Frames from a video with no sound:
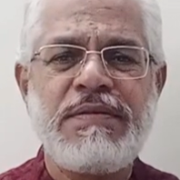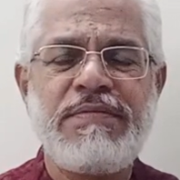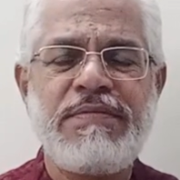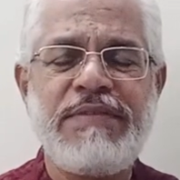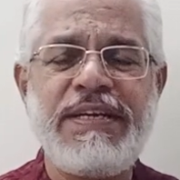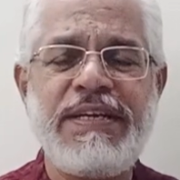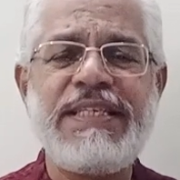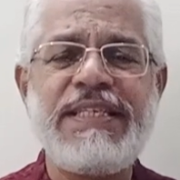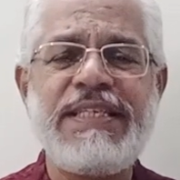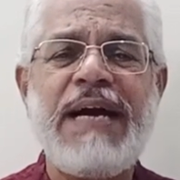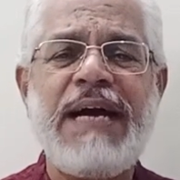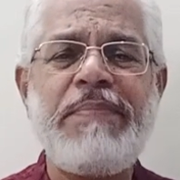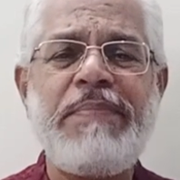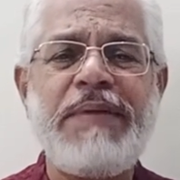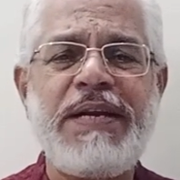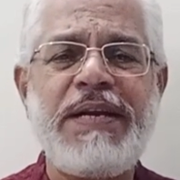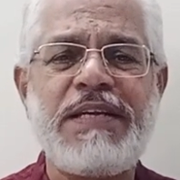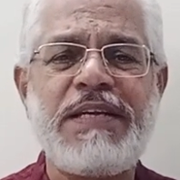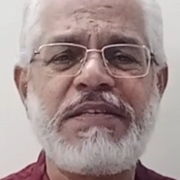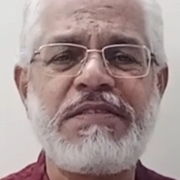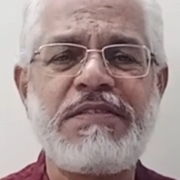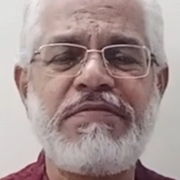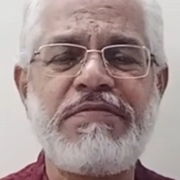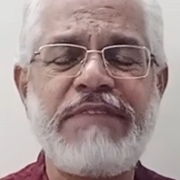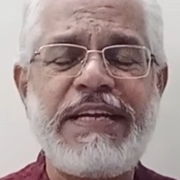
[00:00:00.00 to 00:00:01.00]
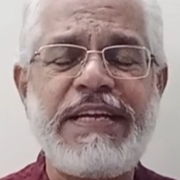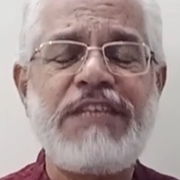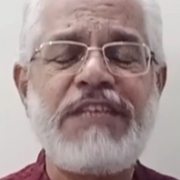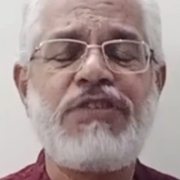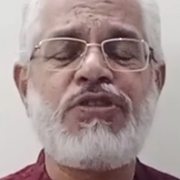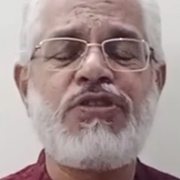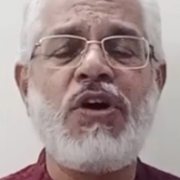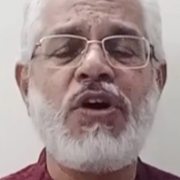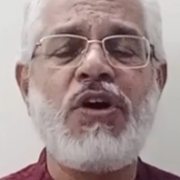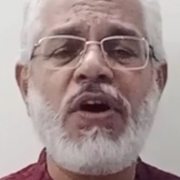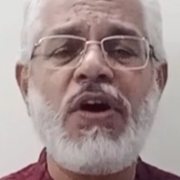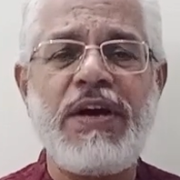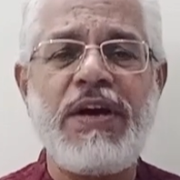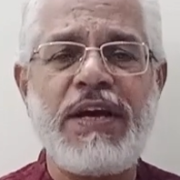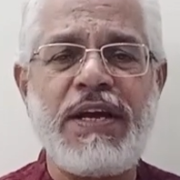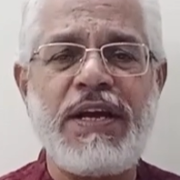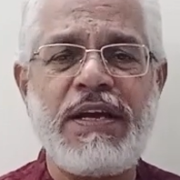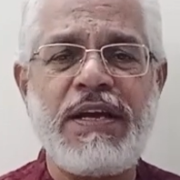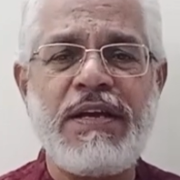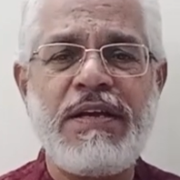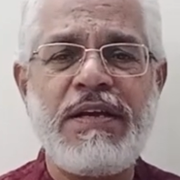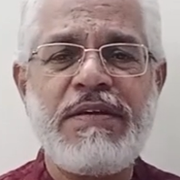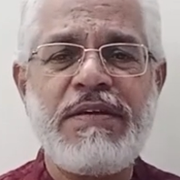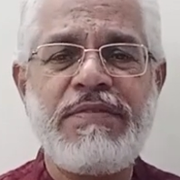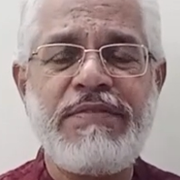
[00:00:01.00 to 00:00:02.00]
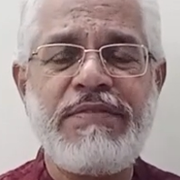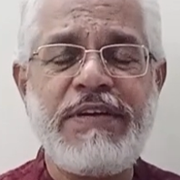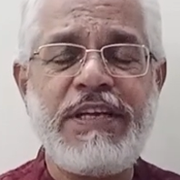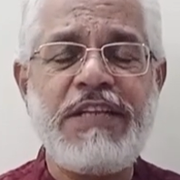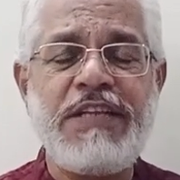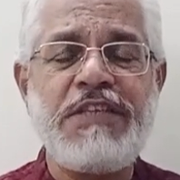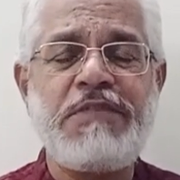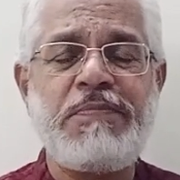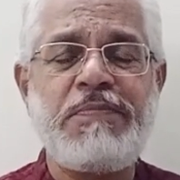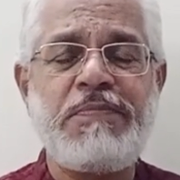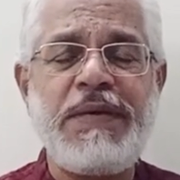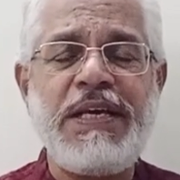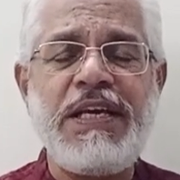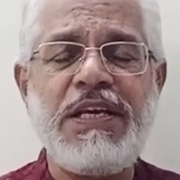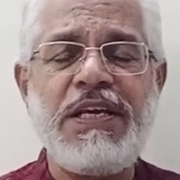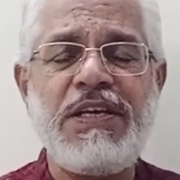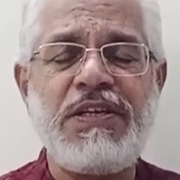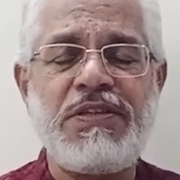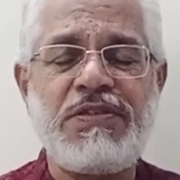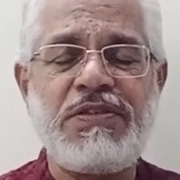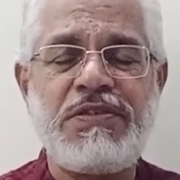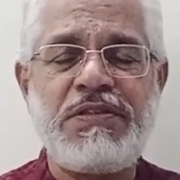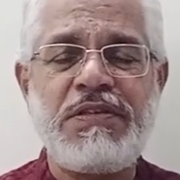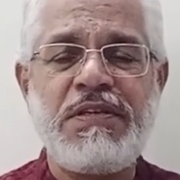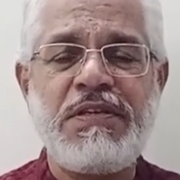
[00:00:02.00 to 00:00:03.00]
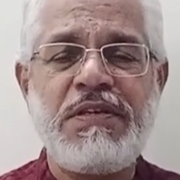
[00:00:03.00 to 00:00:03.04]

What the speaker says: Where is happiness? Where is joy? Where is peace?